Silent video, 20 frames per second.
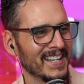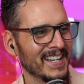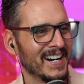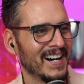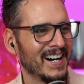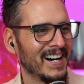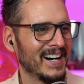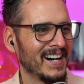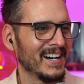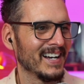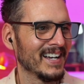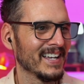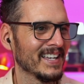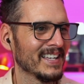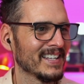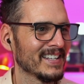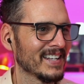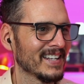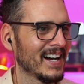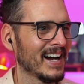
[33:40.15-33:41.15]

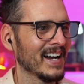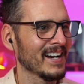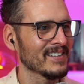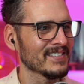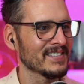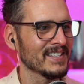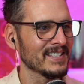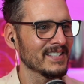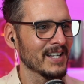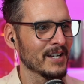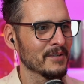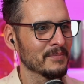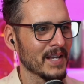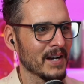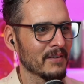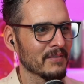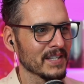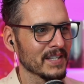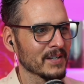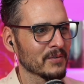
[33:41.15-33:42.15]
In IRC times,
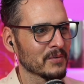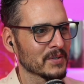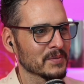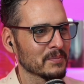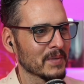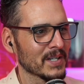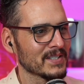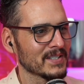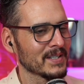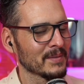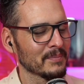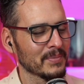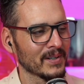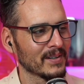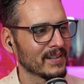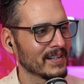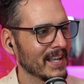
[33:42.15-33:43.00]
everything was much simpler.